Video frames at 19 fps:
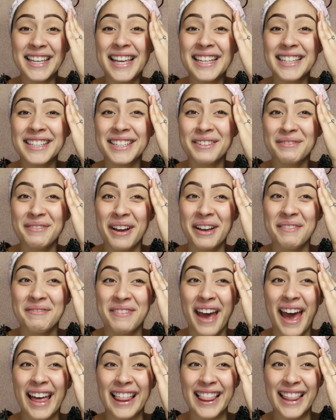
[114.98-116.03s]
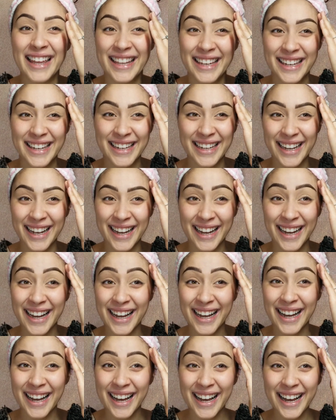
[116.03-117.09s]
into my palette.
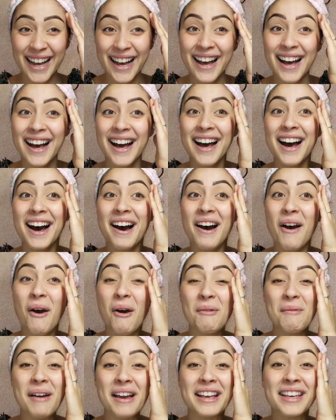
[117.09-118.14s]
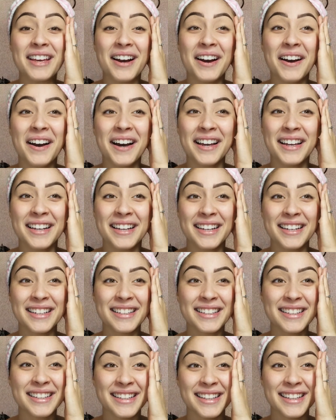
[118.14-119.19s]
Oh my
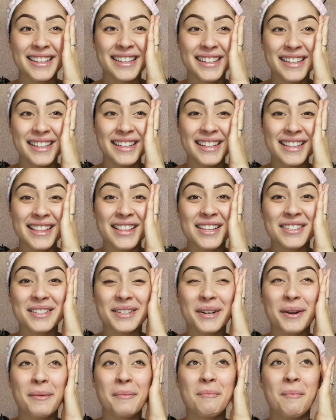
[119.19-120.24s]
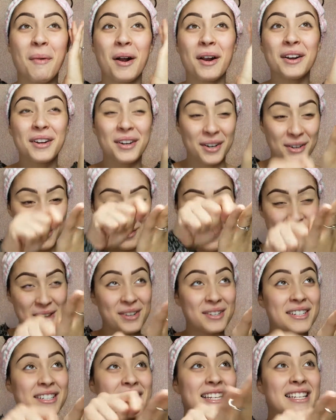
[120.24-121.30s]
god. Looks like a marker the way
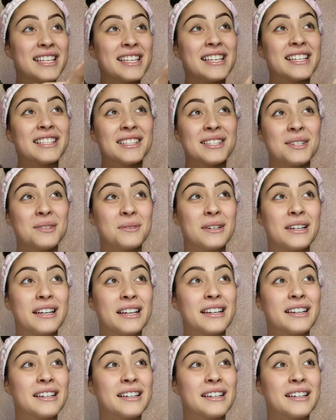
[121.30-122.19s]
you're digging into it.